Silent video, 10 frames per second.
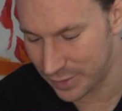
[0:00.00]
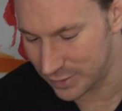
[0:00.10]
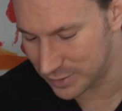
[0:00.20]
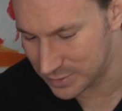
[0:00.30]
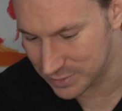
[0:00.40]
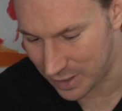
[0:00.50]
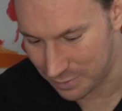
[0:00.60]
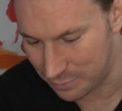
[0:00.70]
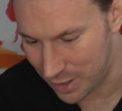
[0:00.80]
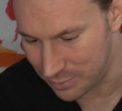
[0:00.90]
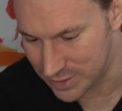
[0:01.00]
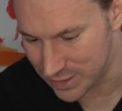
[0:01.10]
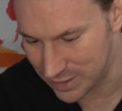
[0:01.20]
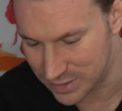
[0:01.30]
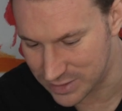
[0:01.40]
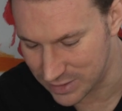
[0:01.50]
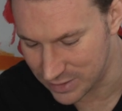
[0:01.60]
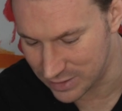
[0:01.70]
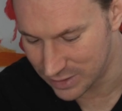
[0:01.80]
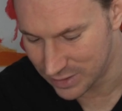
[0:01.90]
it looks, I'm excited to
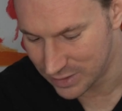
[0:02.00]
see